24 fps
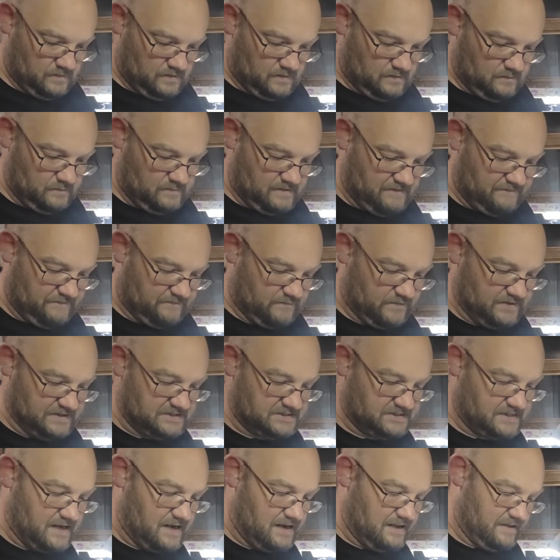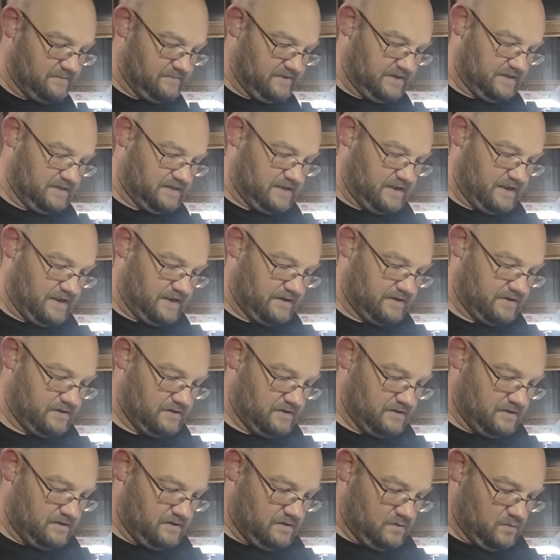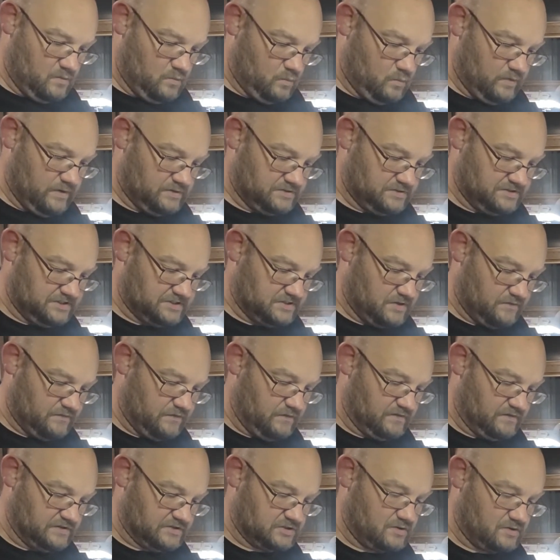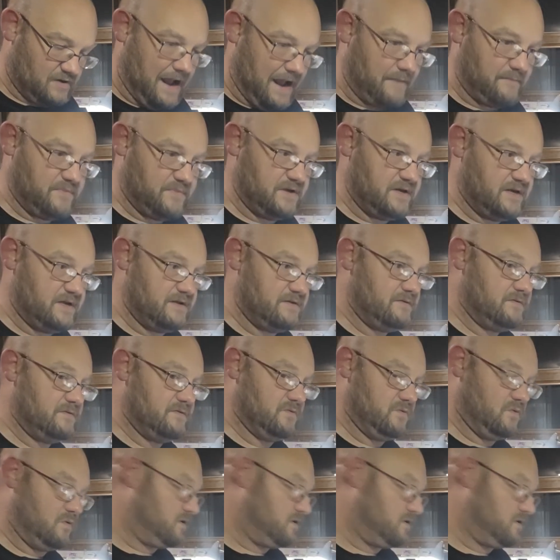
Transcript: By freestyle, I mean like we'll just go through the scrap bin or